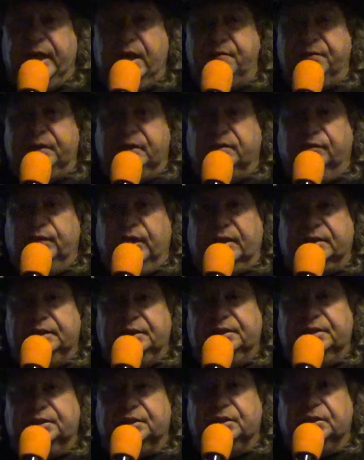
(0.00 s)
heaven correctly,
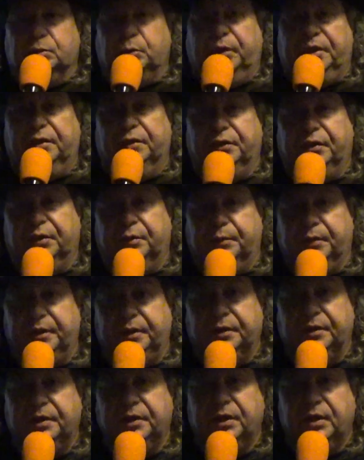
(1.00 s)
this is what you're doing.
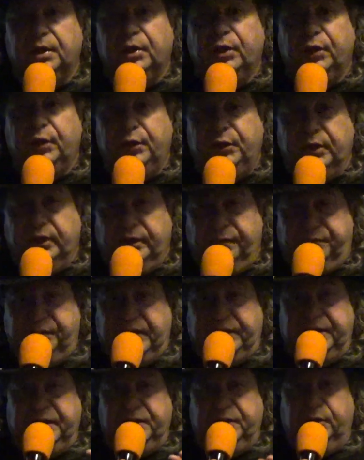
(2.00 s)
You're
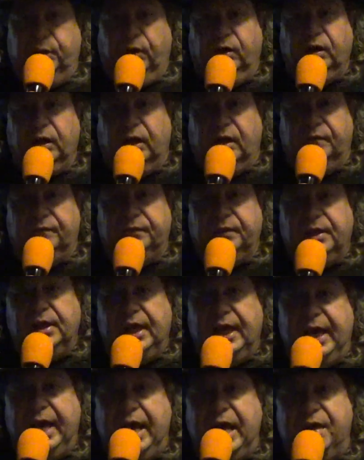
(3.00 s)
defending your love,
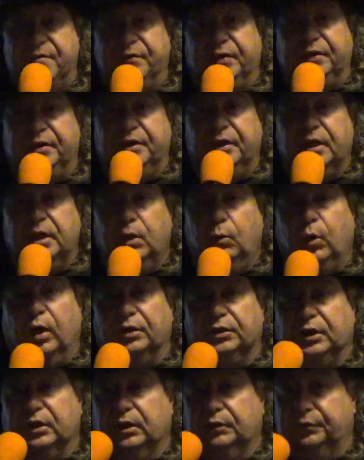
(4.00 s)
heaven,
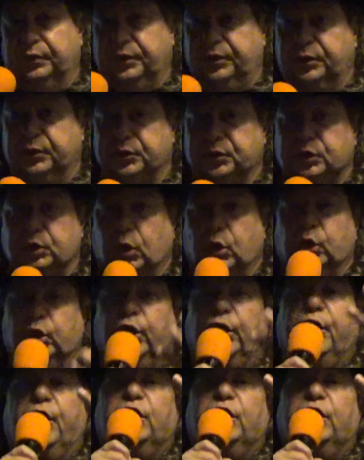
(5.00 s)
while delivering your soul